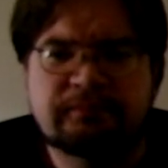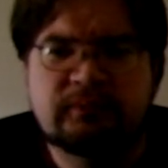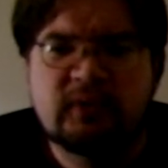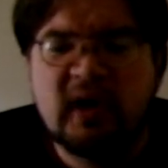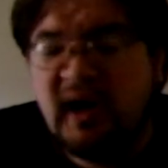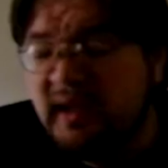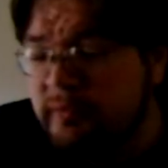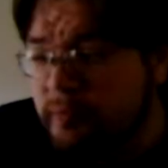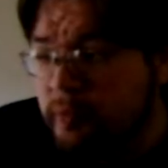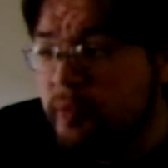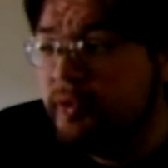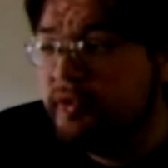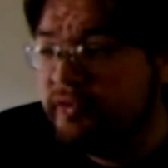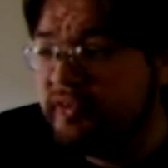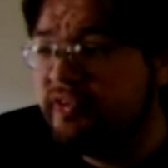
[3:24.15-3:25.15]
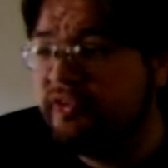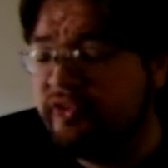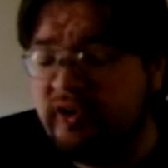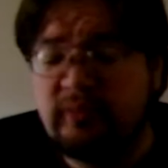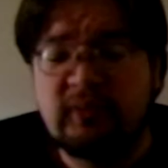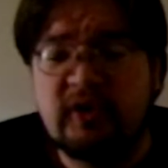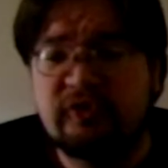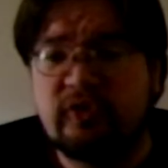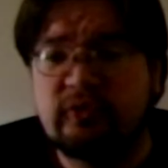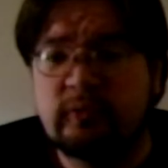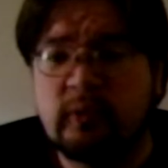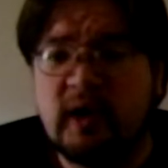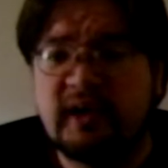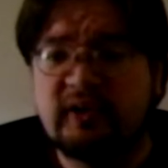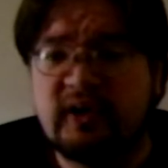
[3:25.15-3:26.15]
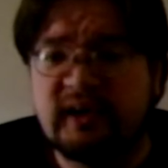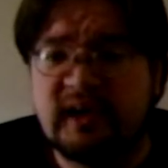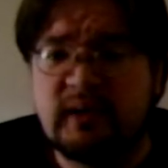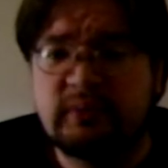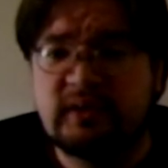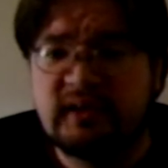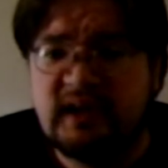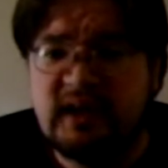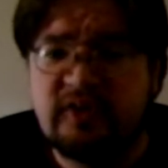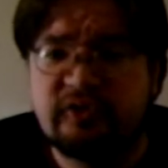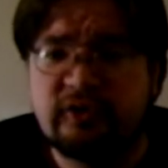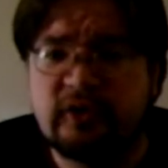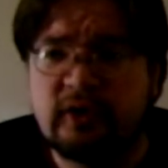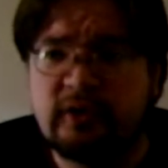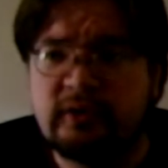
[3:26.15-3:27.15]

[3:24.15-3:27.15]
I would have considered myself a white knight a couple of years ago.